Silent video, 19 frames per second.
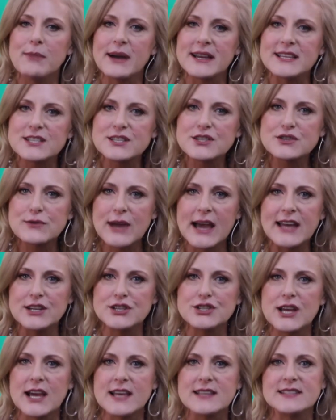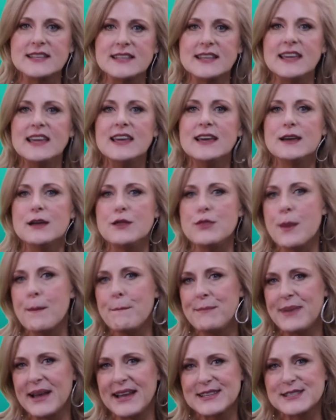strategizing in the
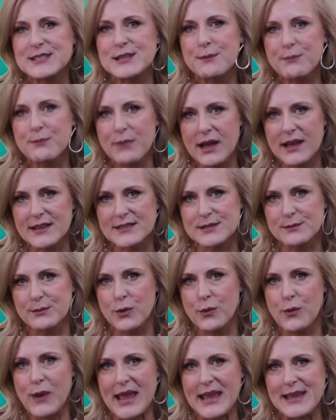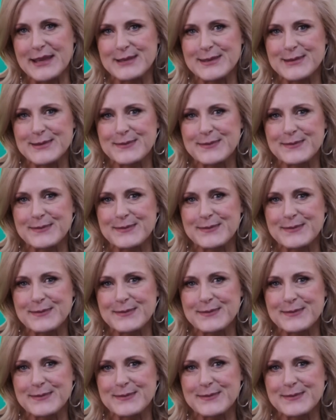best possible ways.